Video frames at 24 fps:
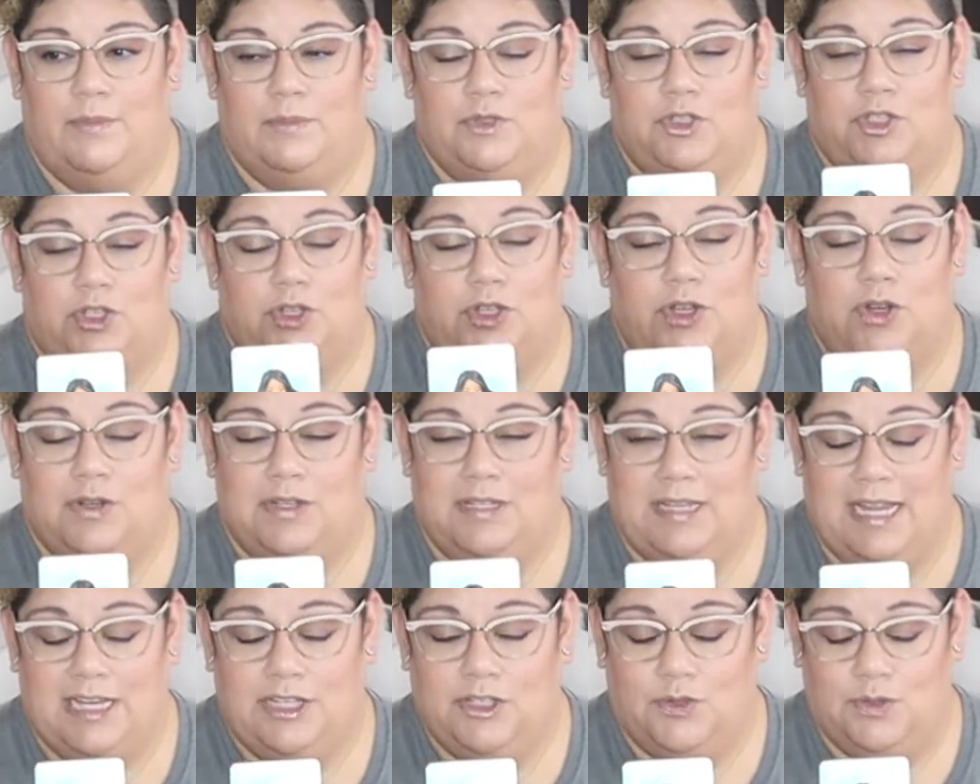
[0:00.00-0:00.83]
to your
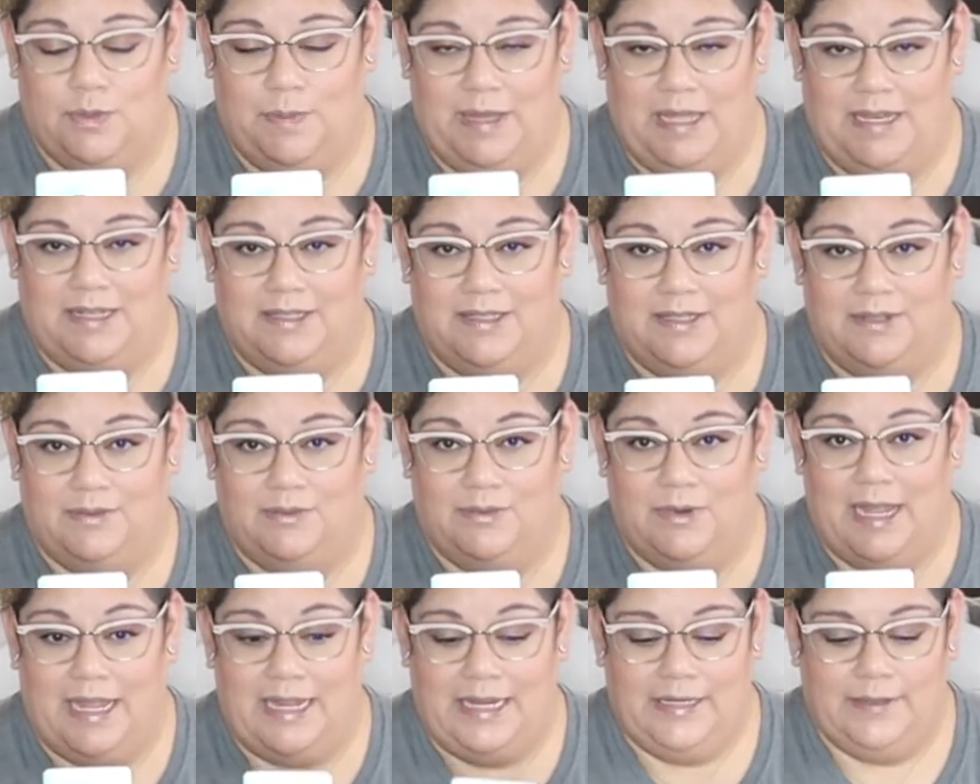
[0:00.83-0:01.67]
detriment,
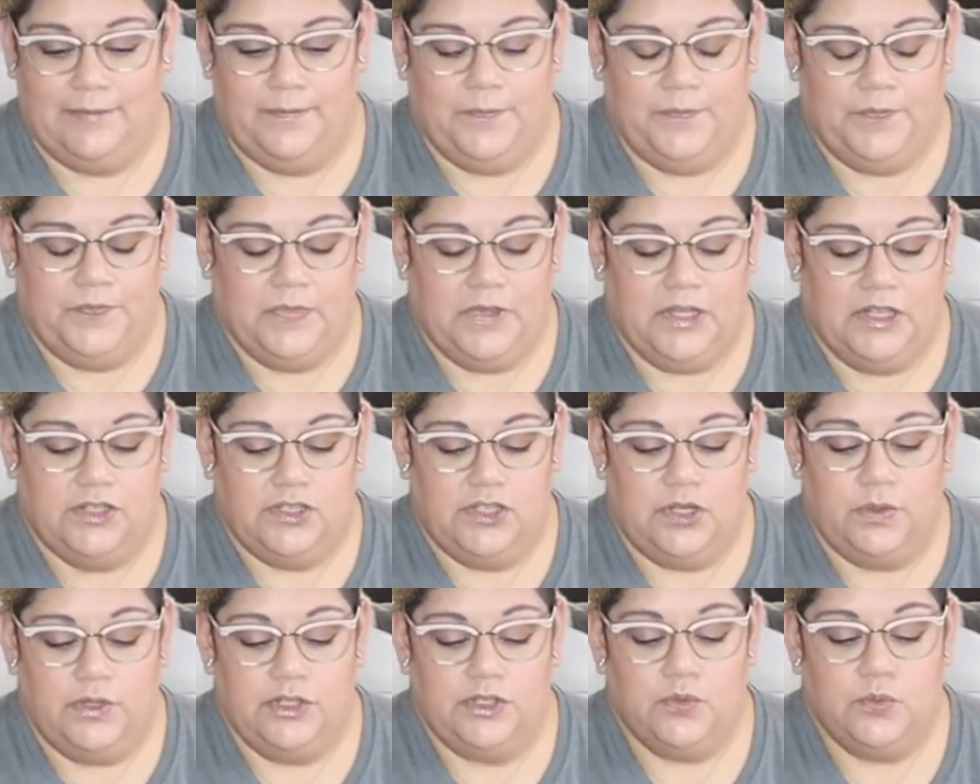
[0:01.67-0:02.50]
right?
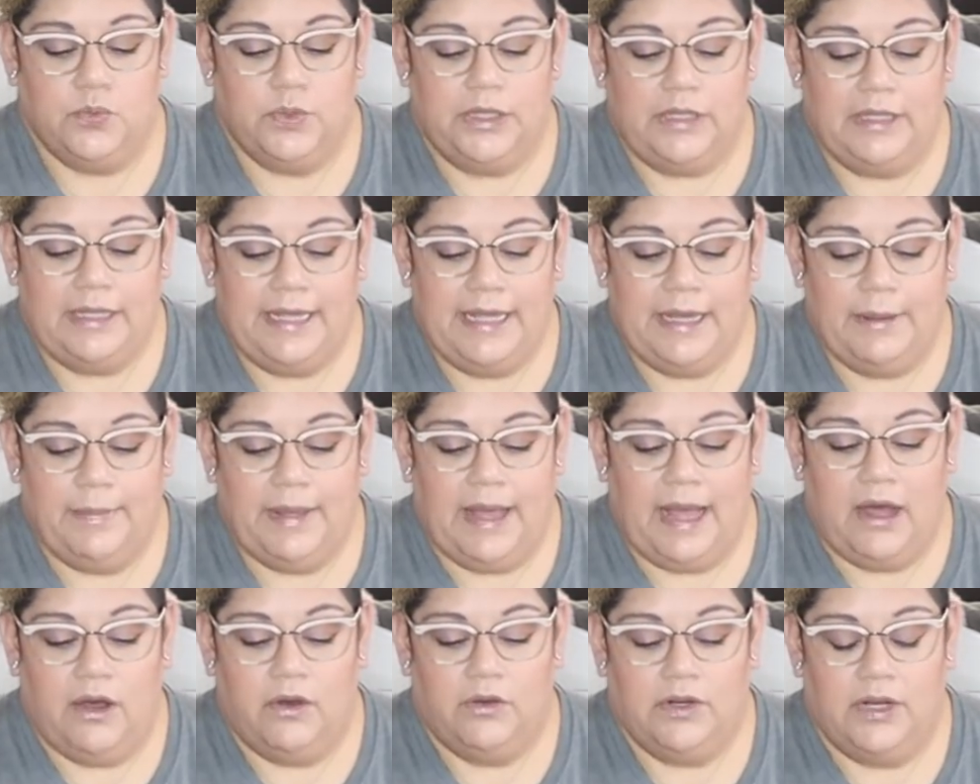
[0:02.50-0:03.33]
So it's really
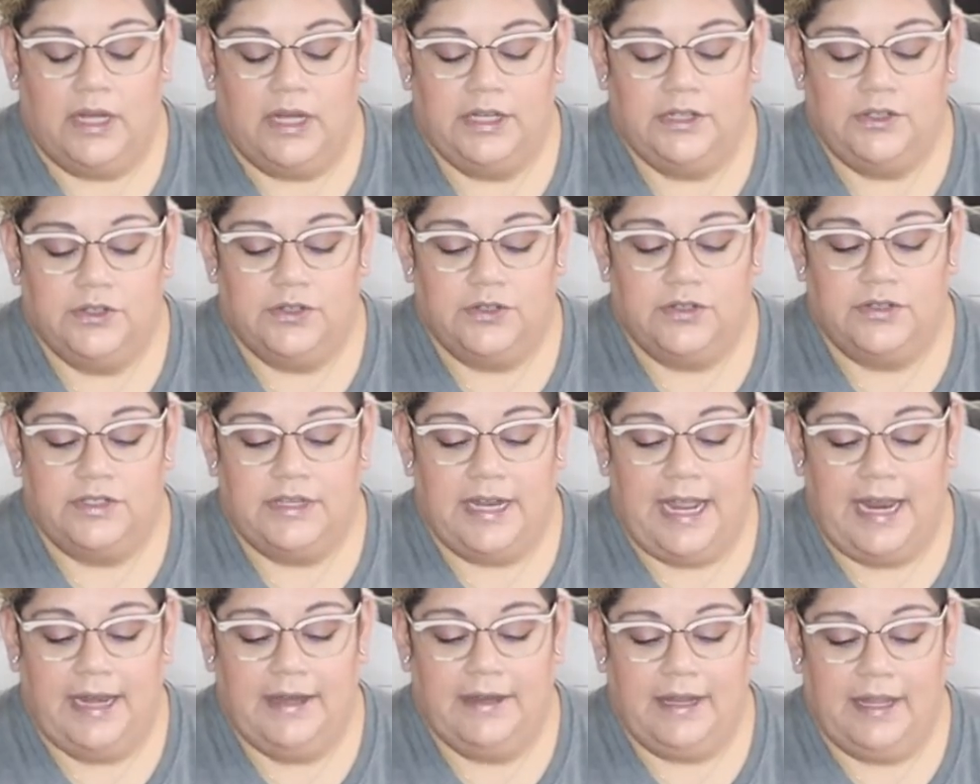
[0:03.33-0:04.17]
about
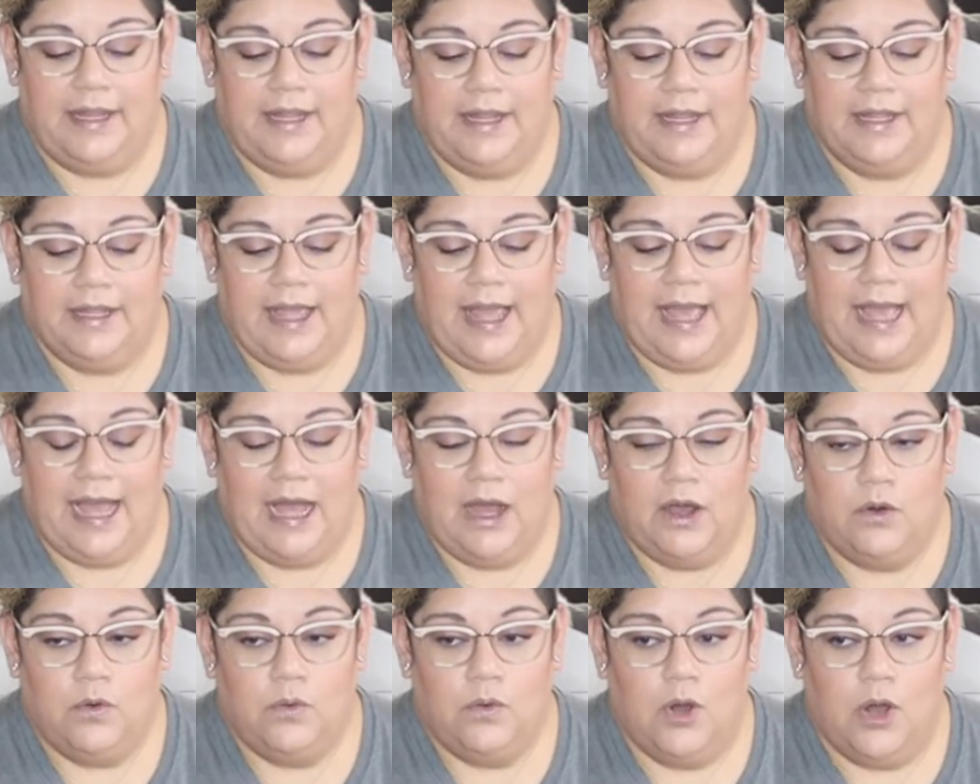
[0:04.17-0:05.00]
understanding
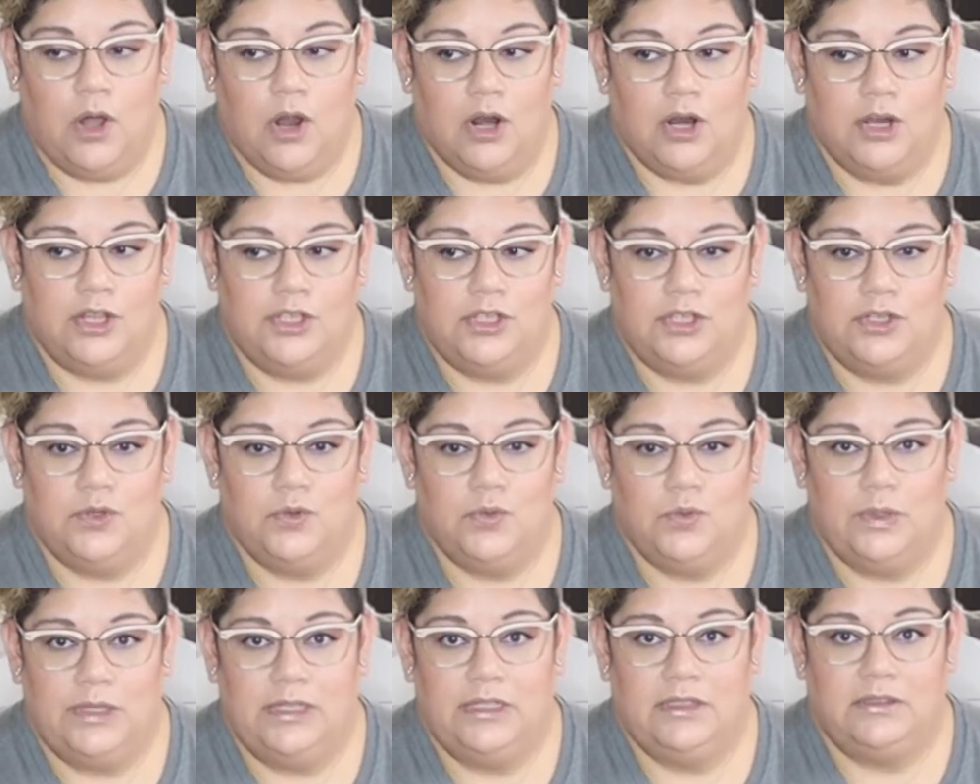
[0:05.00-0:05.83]
how are
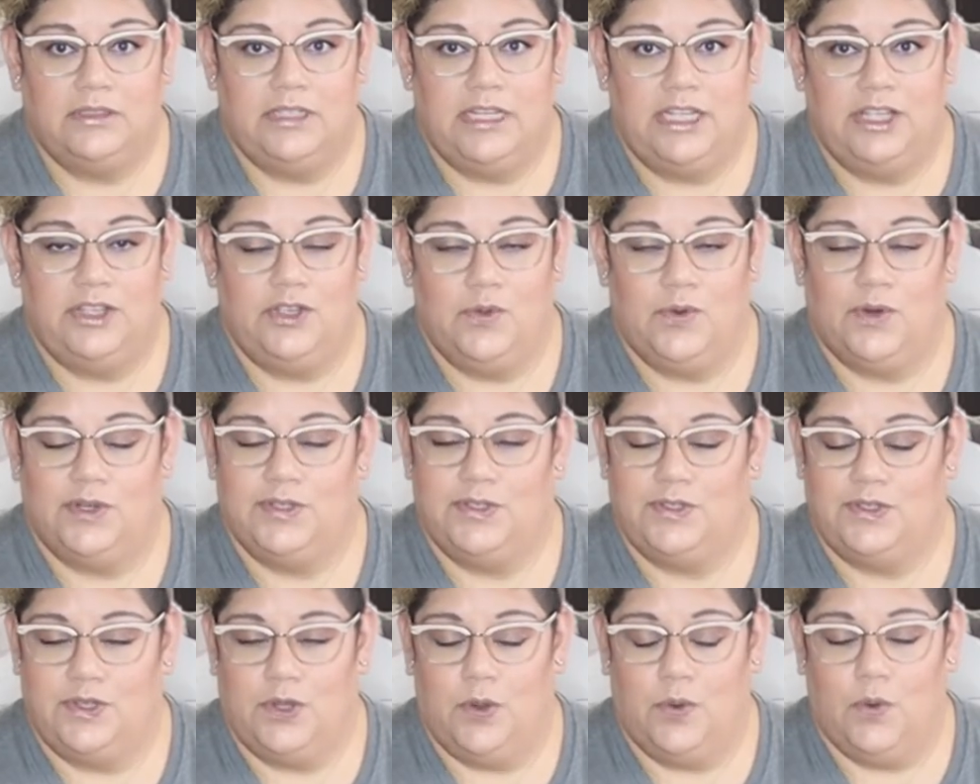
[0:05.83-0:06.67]
you wielding your
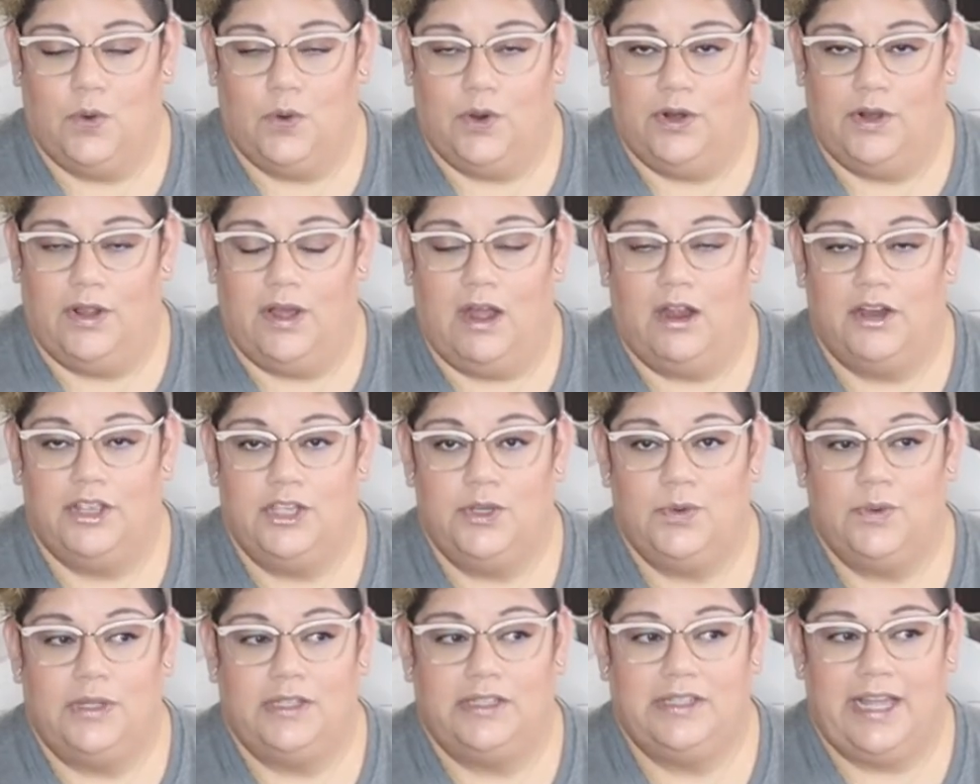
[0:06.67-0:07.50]
sword? Are
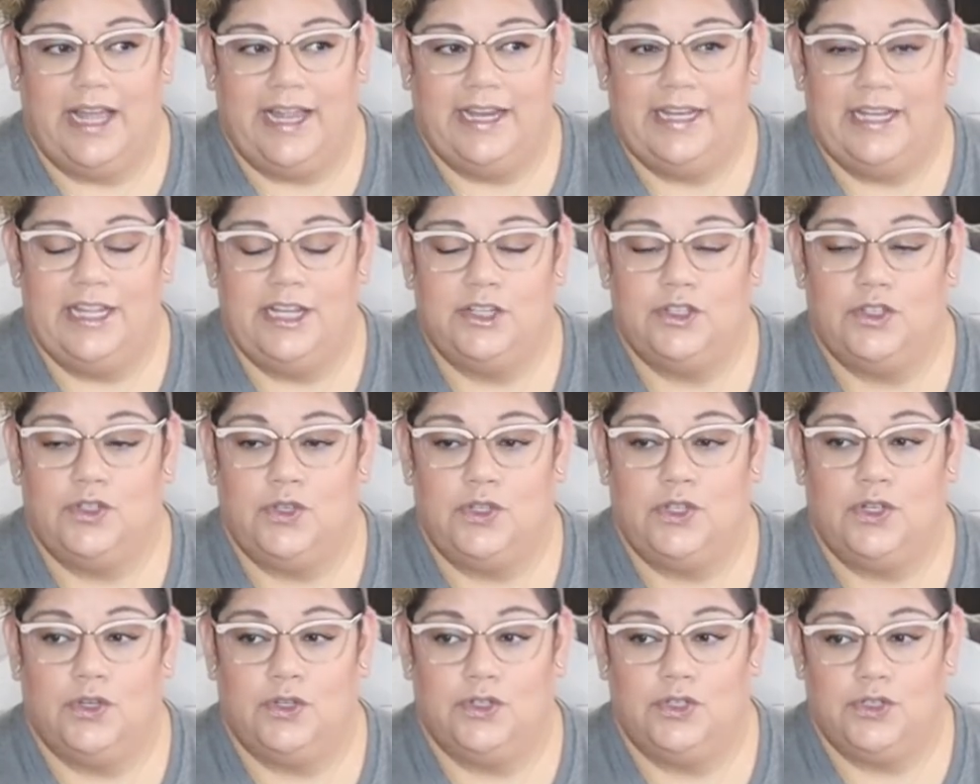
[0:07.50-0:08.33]
you aligning to
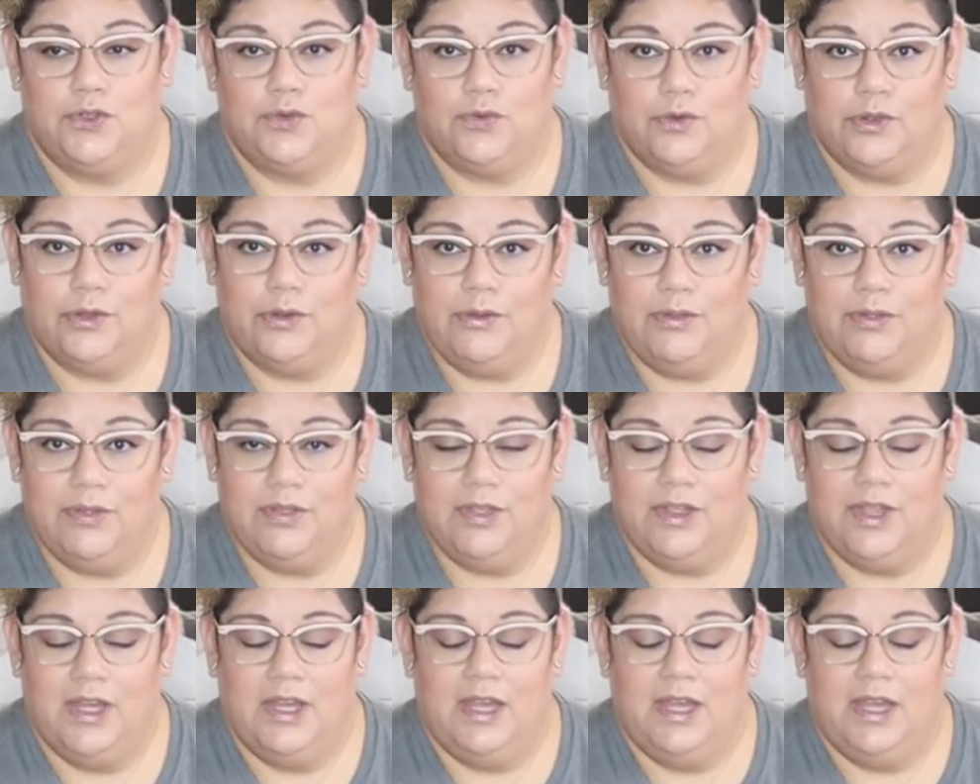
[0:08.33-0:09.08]
your truth?